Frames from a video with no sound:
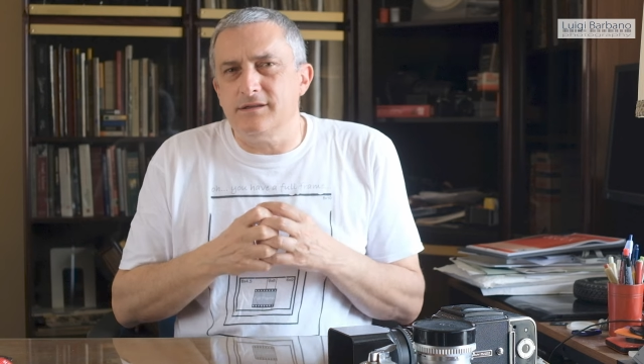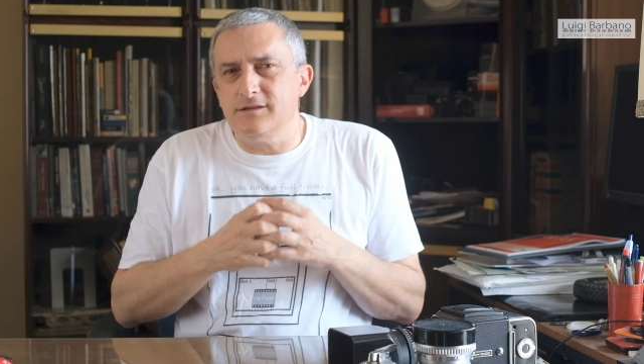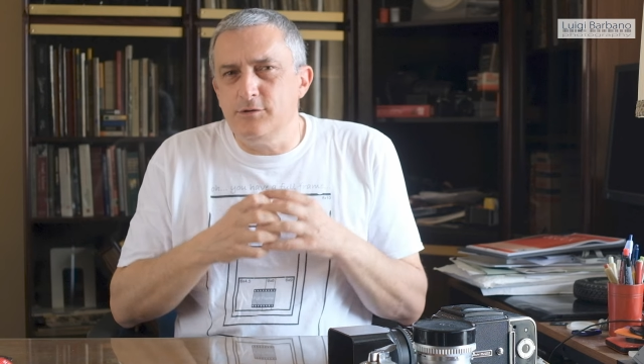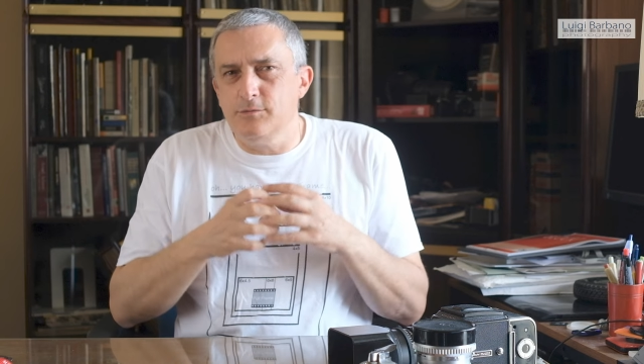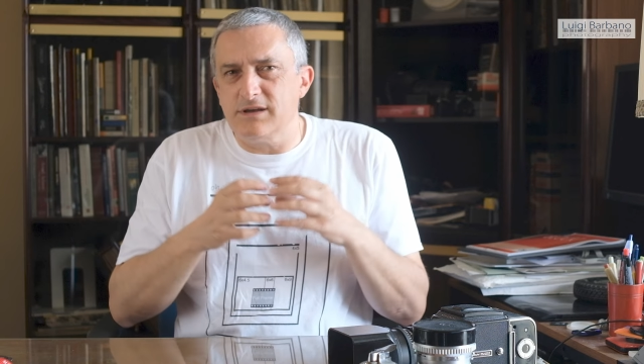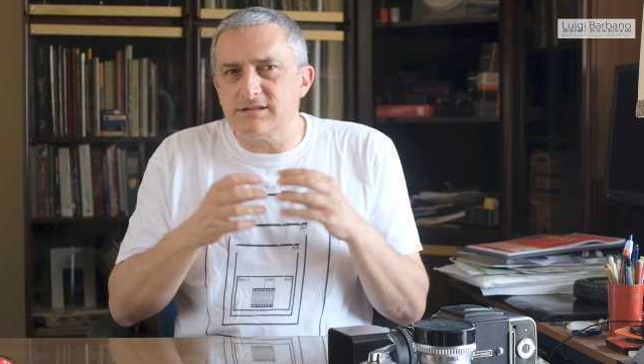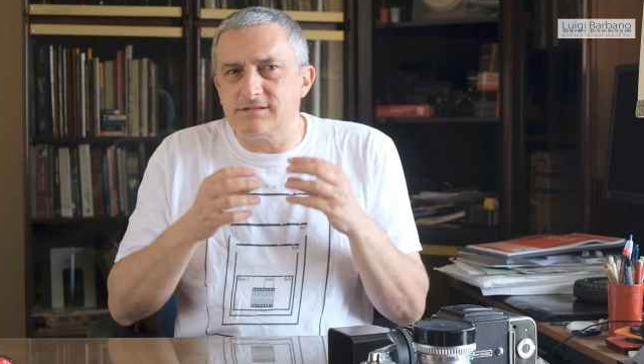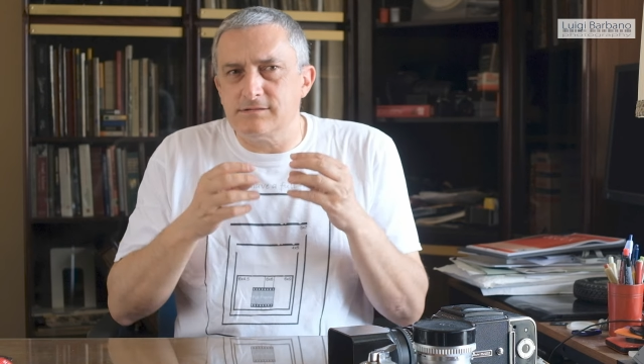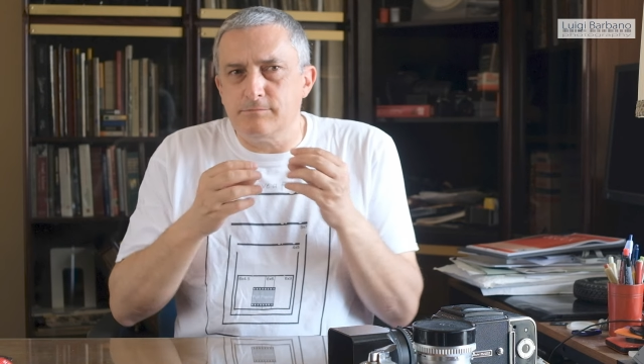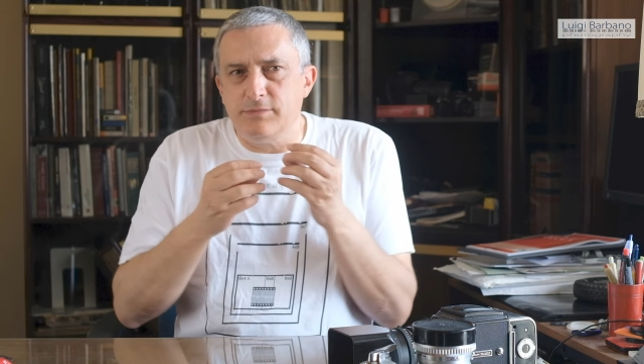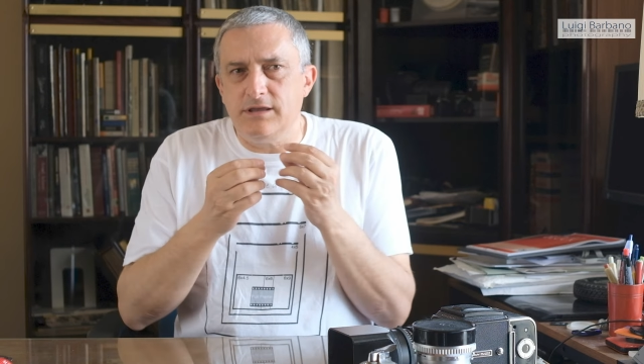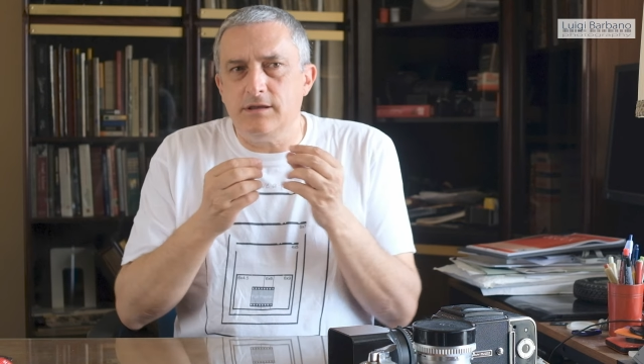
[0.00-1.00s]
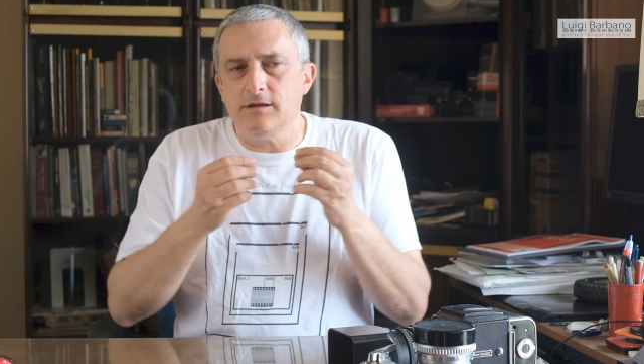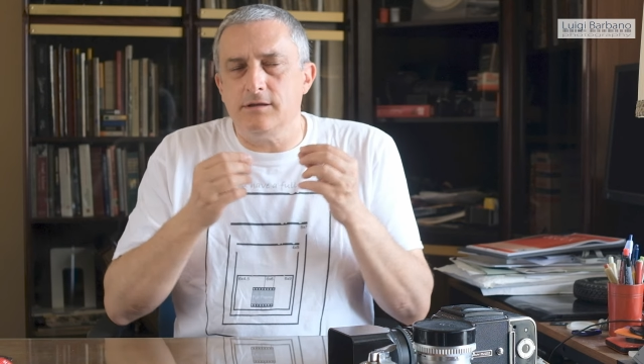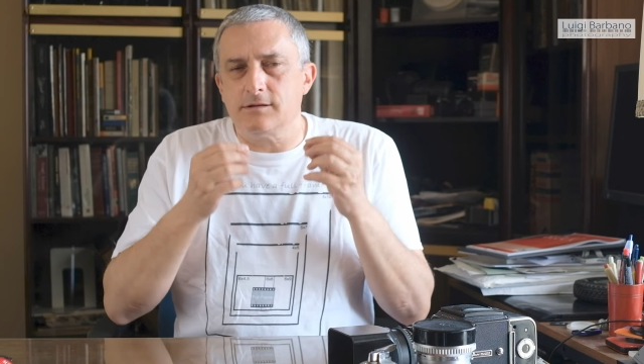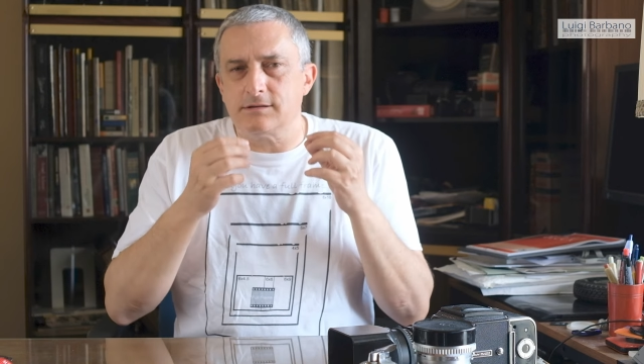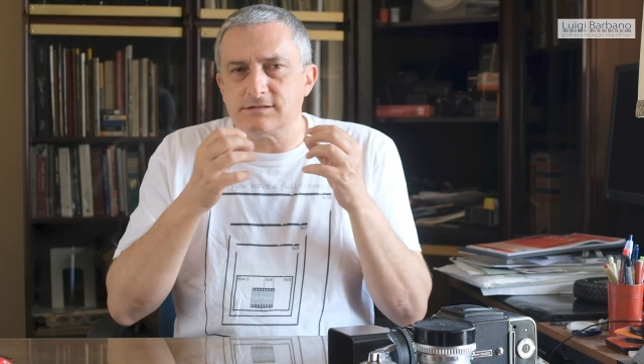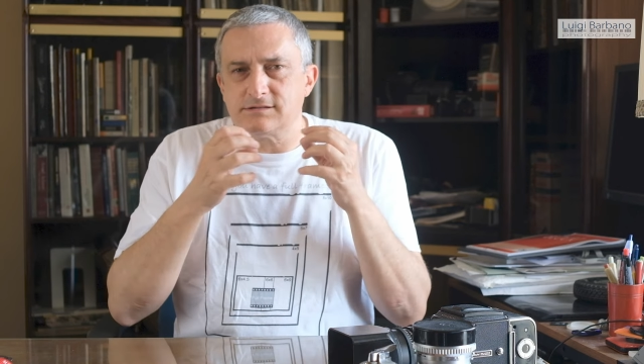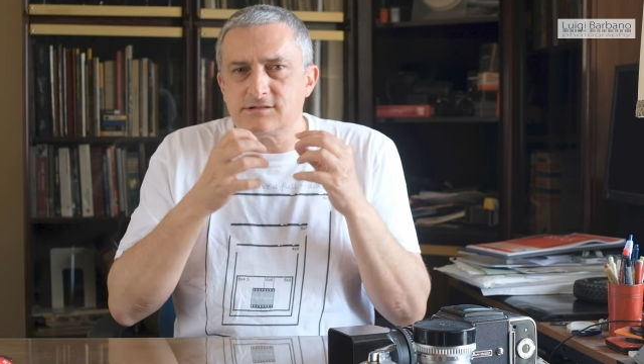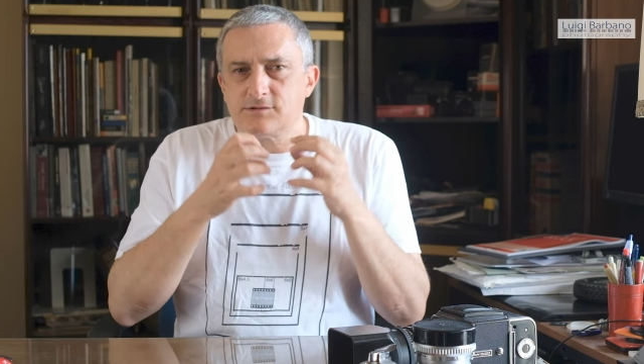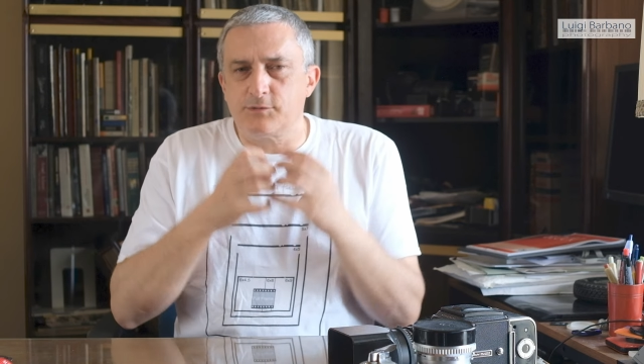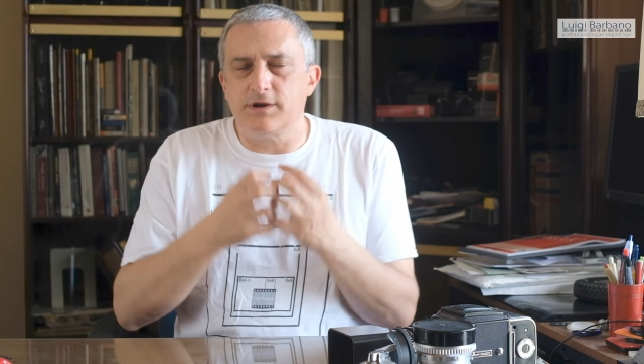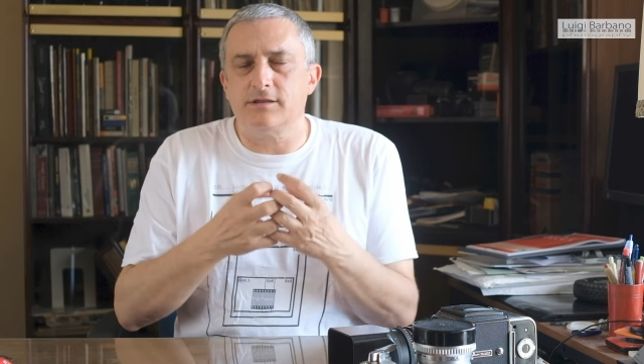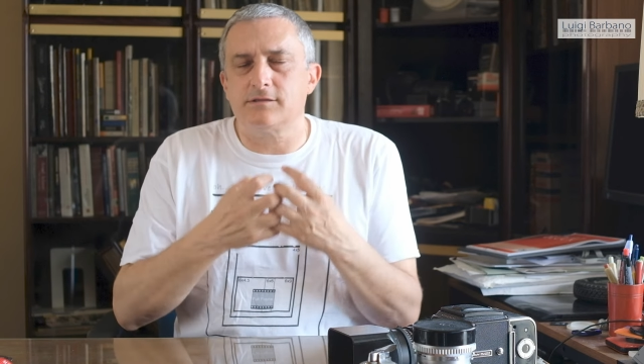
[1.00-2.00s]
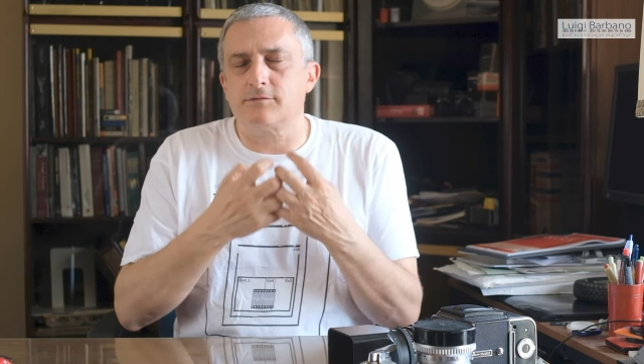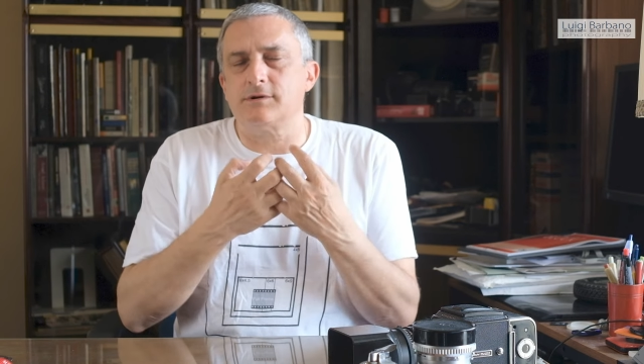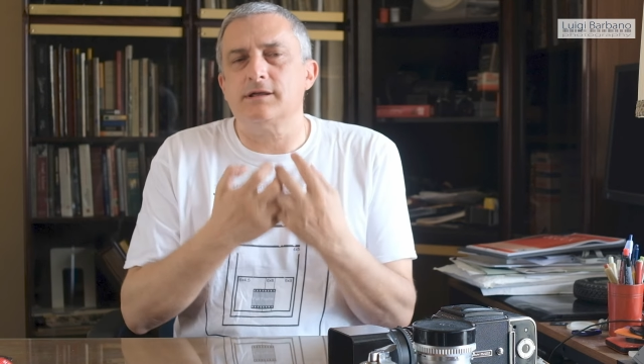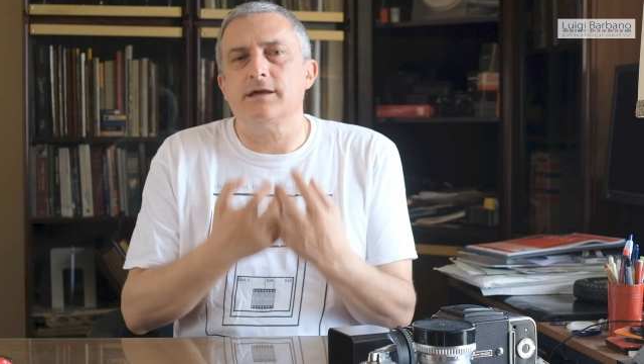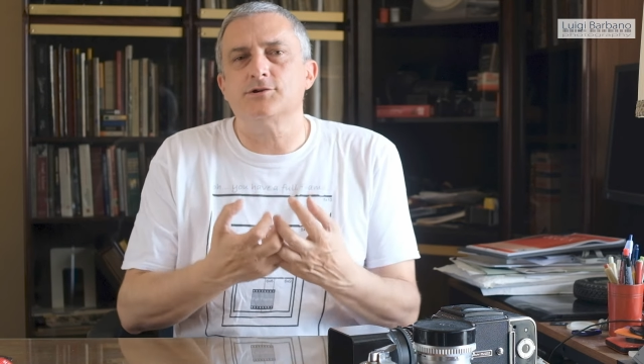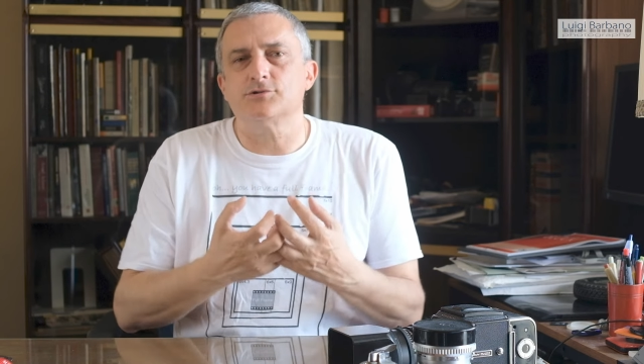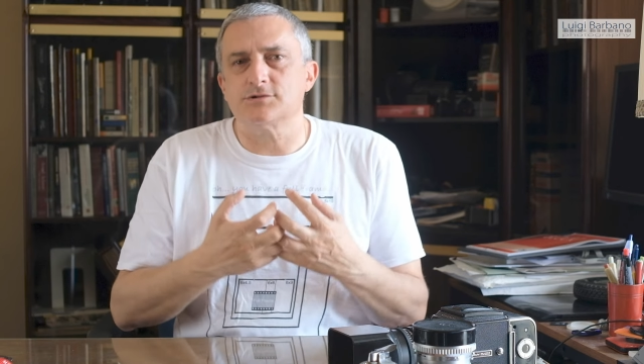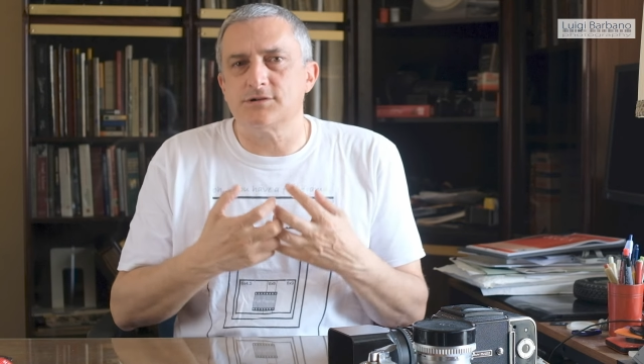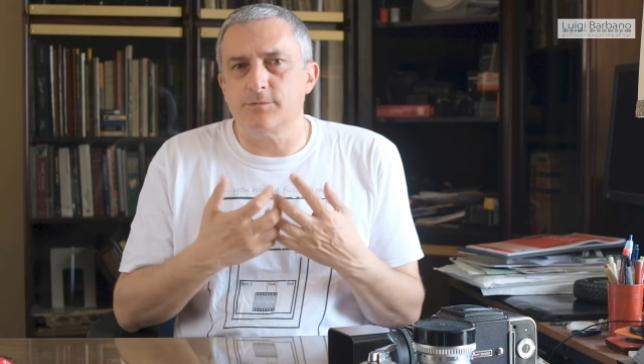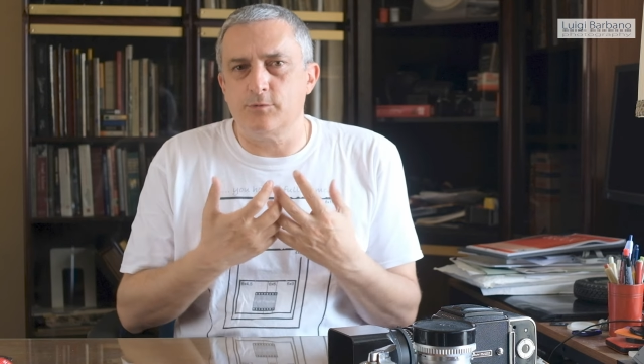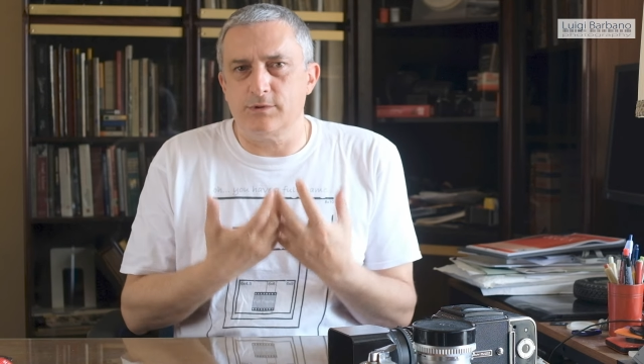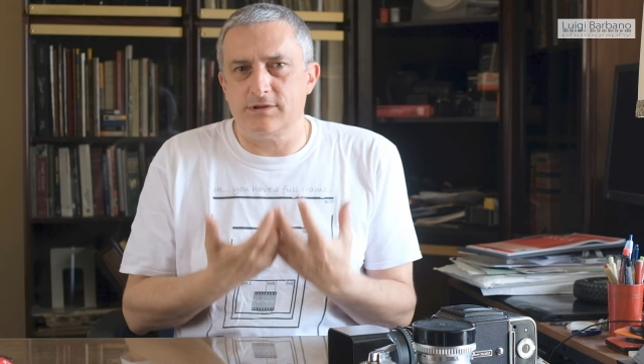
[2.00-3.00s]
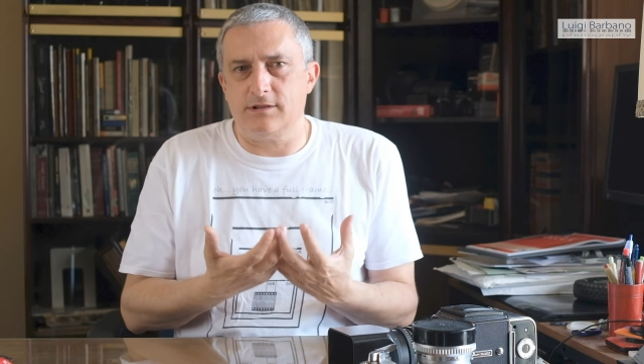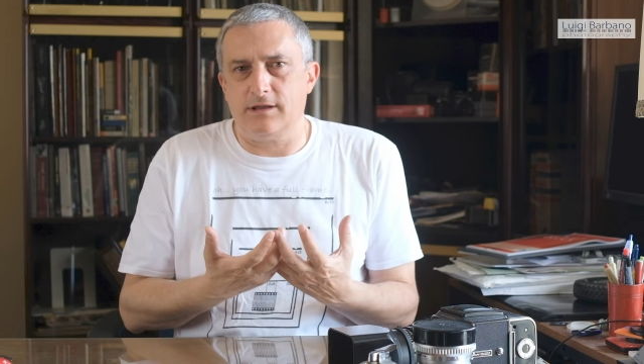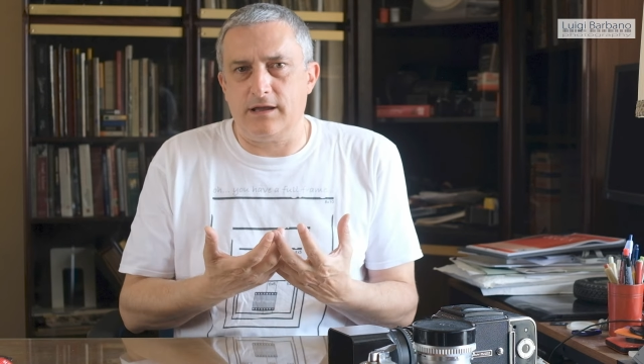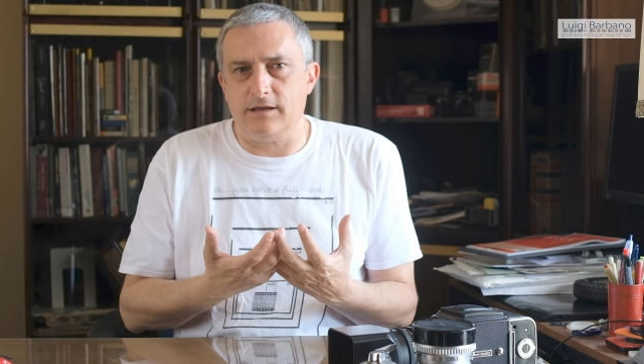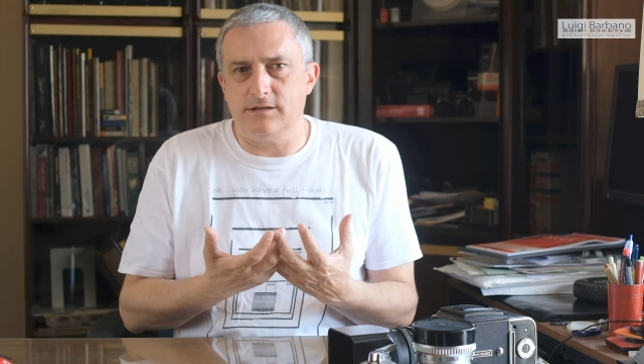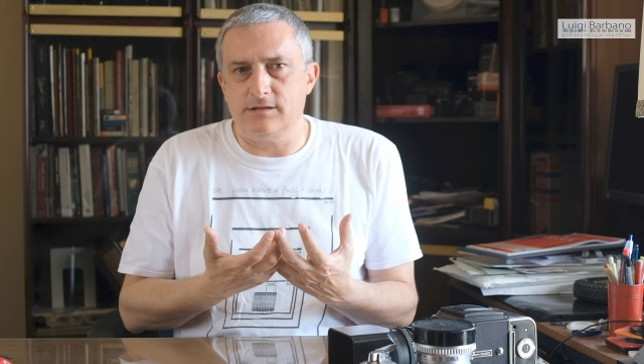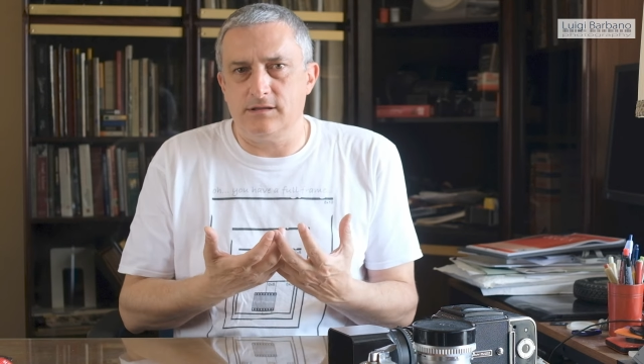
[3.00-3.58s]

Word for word: You must be in a strict relationship with the light.